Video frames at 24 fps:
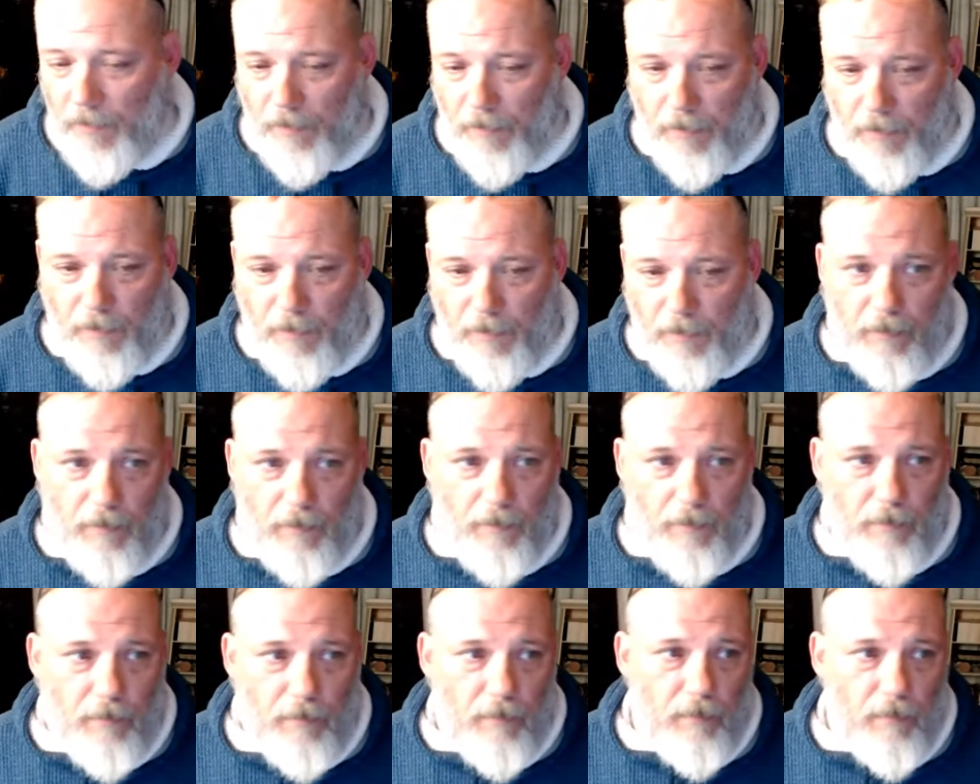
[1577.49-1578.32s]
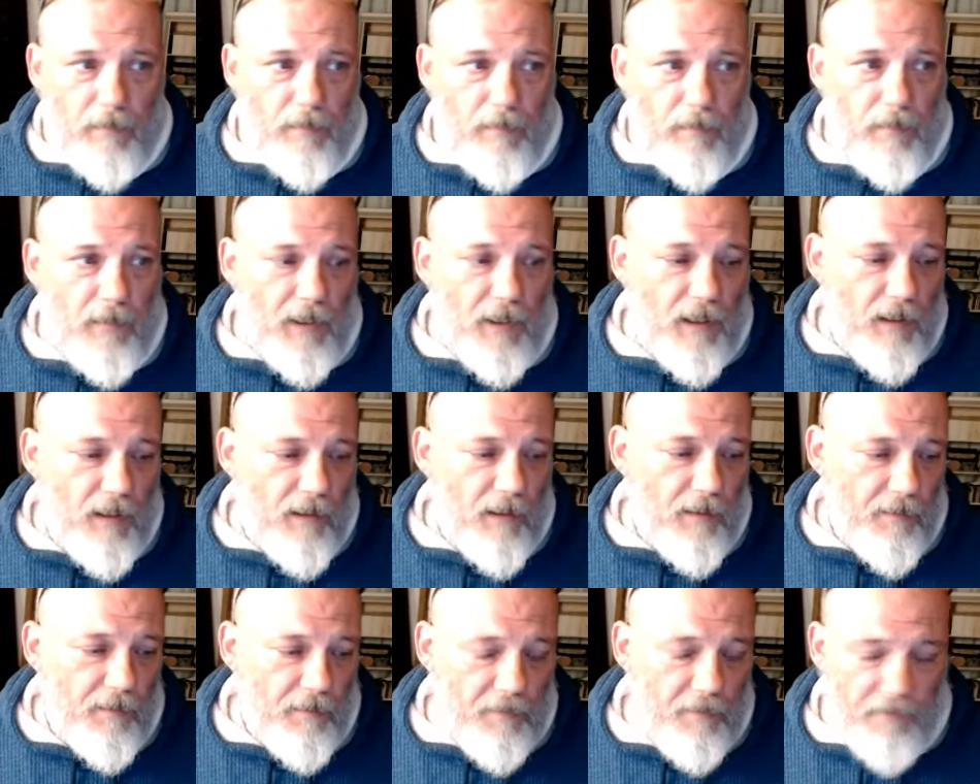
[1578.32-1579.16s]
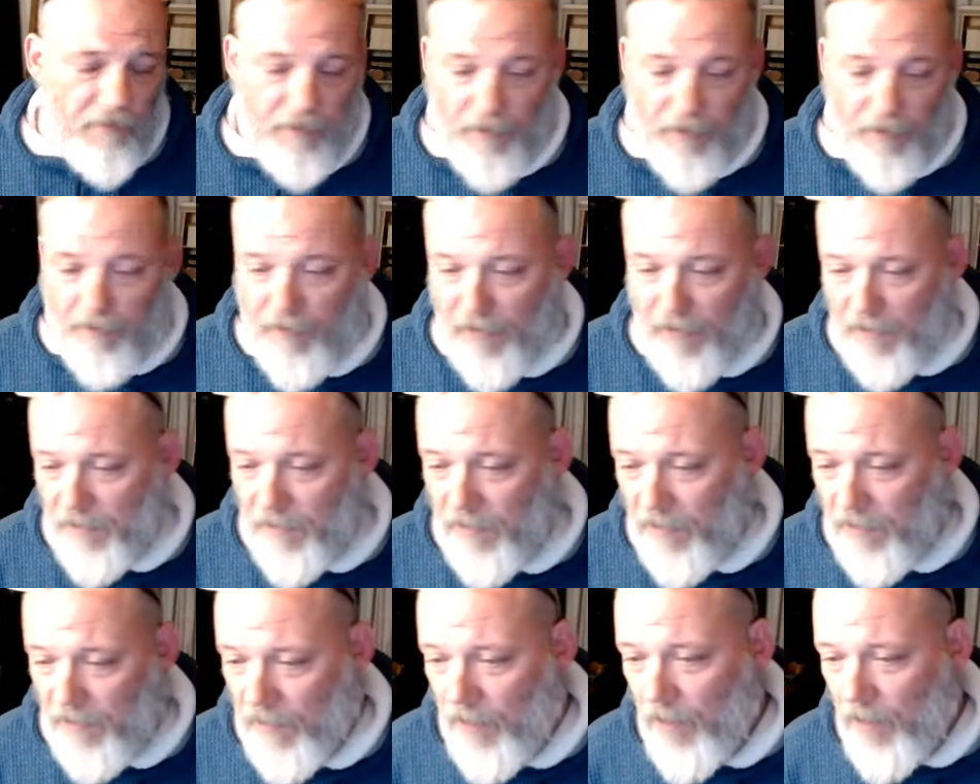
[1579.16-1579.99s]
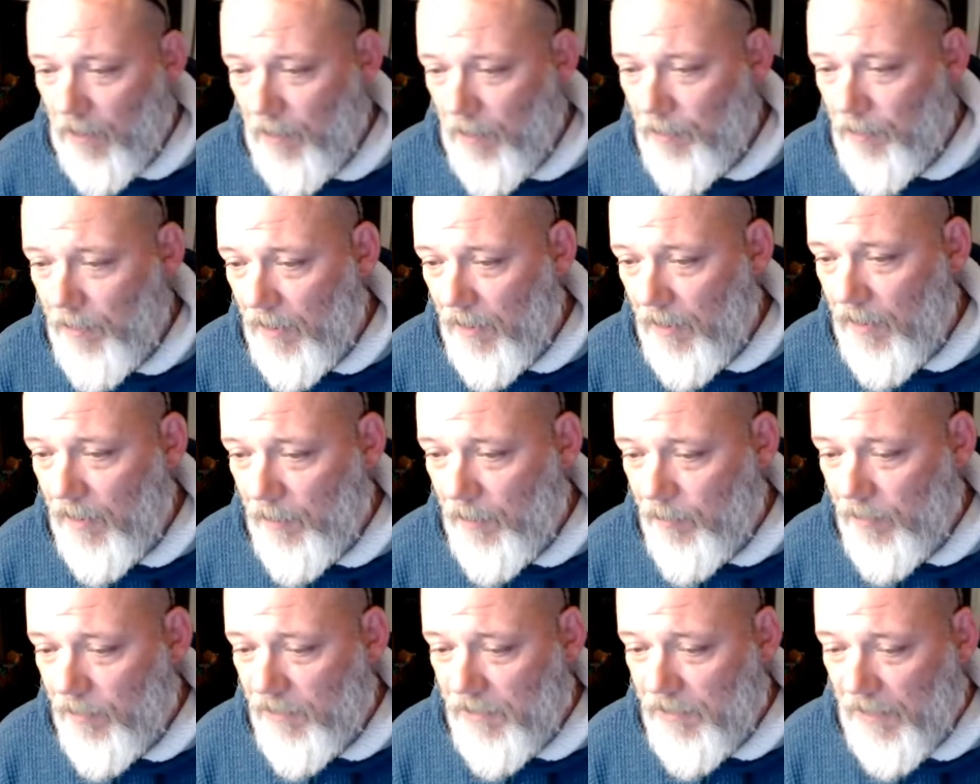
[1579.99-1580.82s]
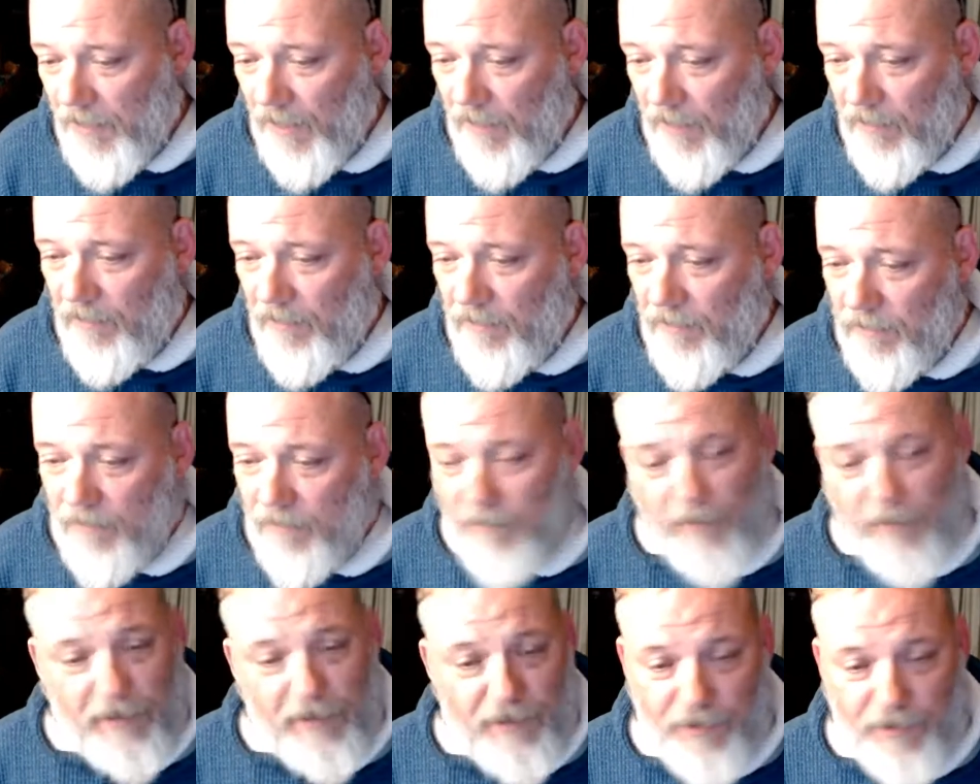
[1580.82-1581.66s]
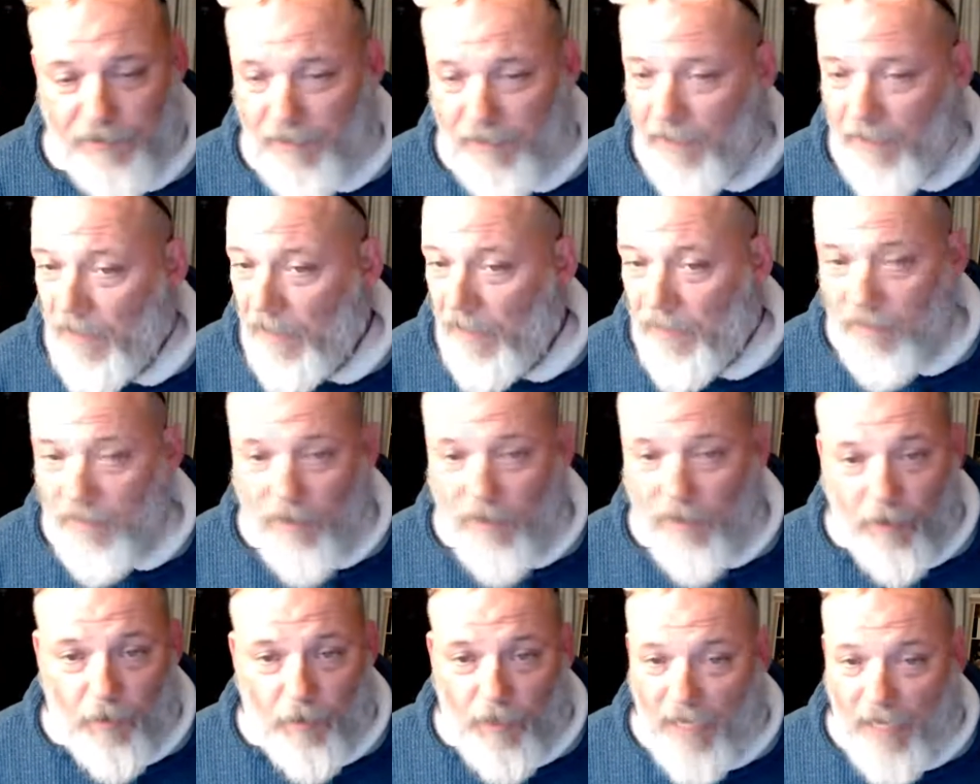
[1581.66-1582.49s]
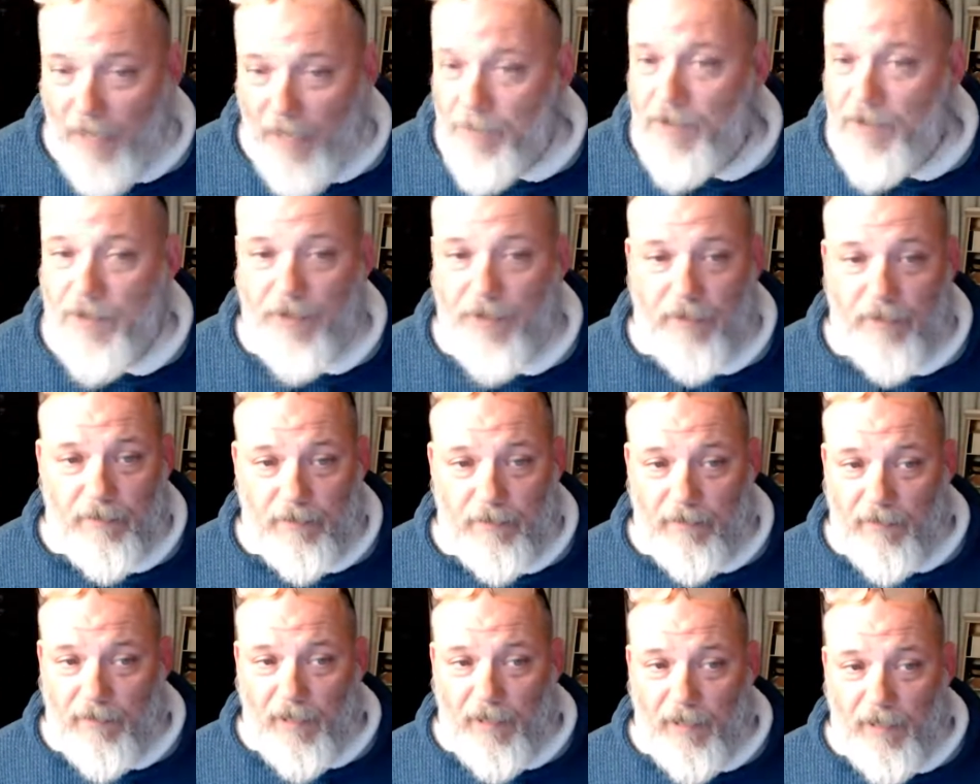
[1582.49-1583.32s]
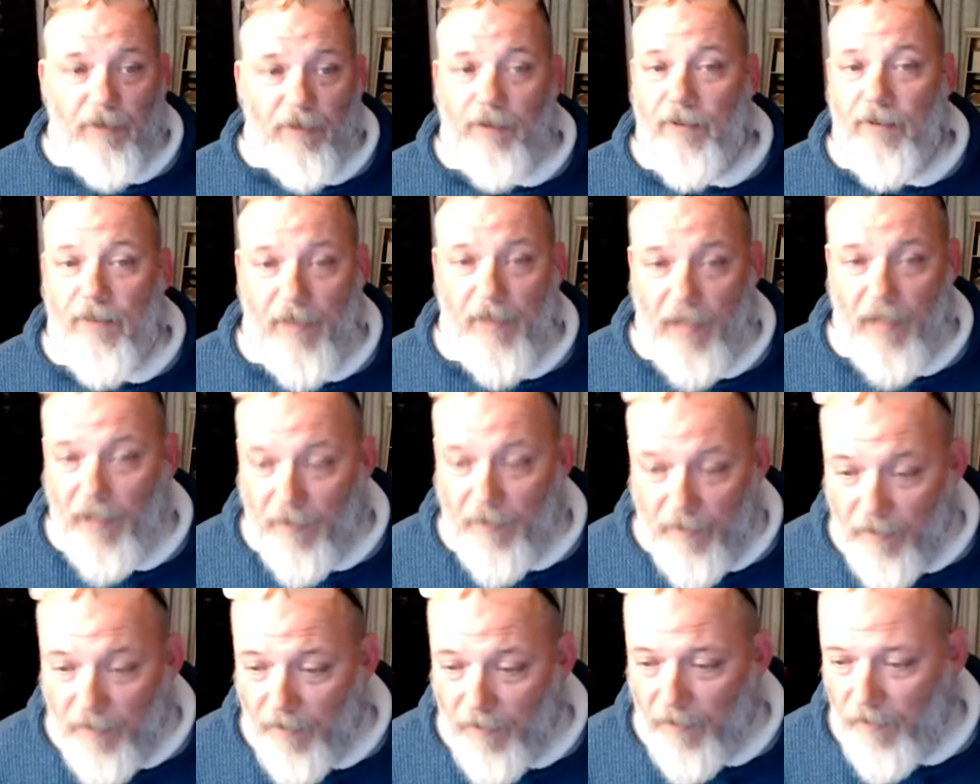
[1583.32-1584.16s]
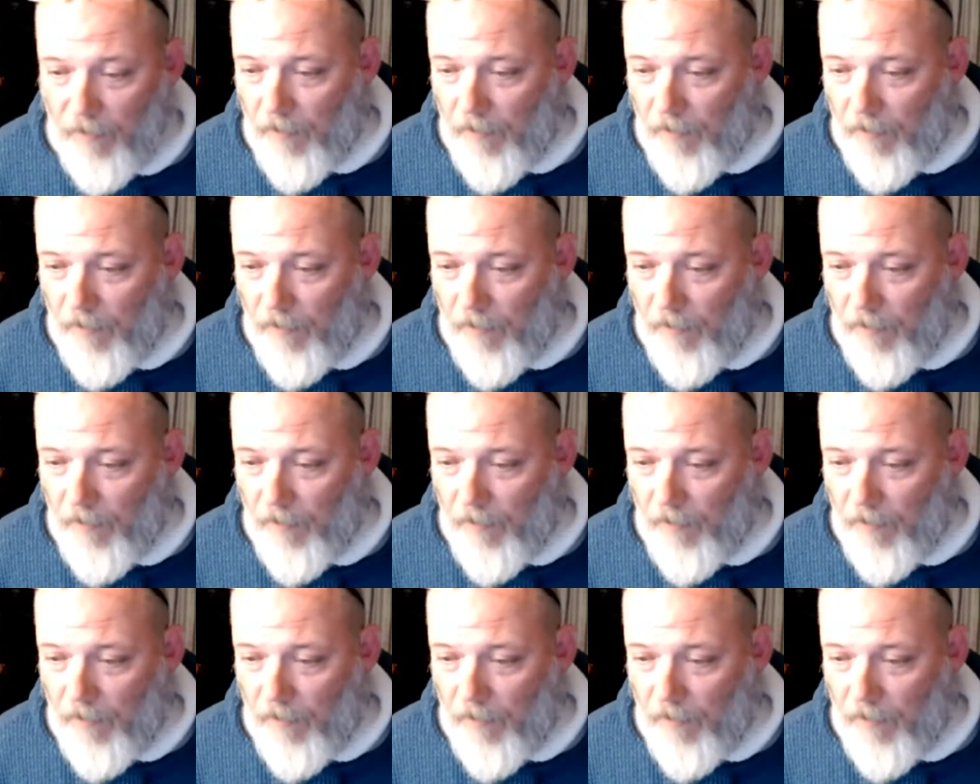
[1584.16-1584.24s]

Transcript: If everything's going to go up 100%, which it has no option other than,